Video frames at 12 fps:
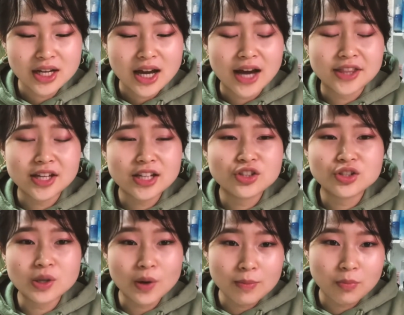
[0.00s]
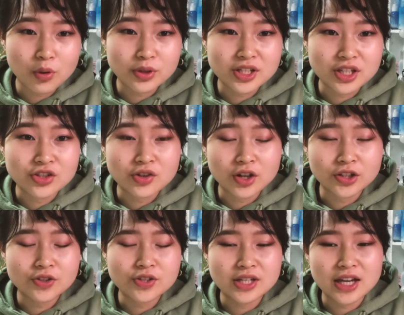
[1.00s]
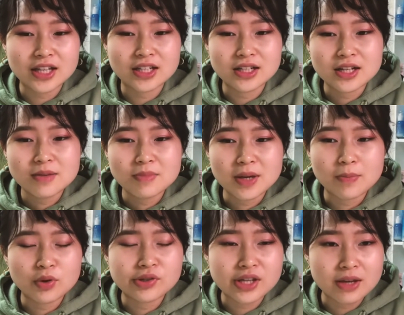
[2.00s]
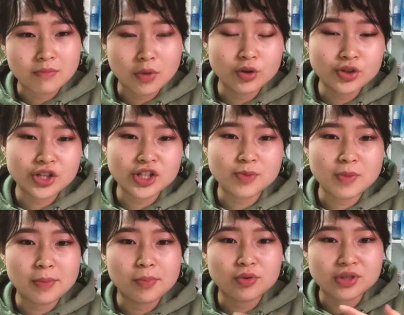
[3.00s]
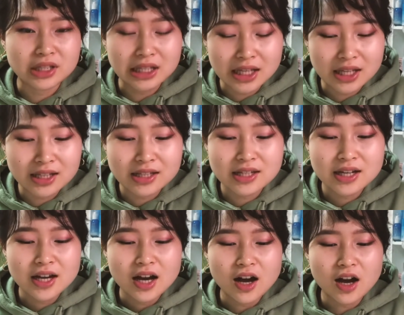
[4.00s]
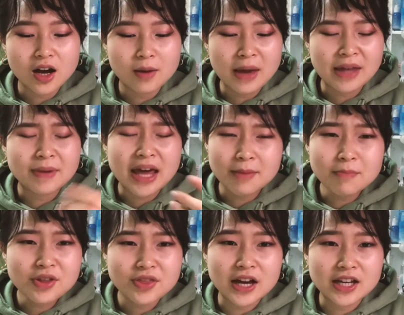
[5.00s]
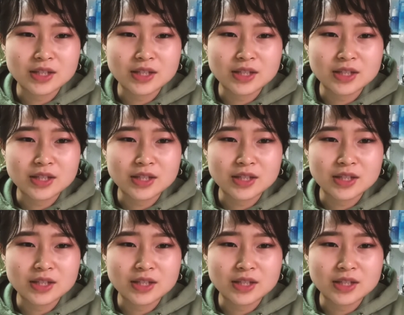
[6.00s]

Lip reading: I think it's so important to understand people's emotions, people's needs, and empathize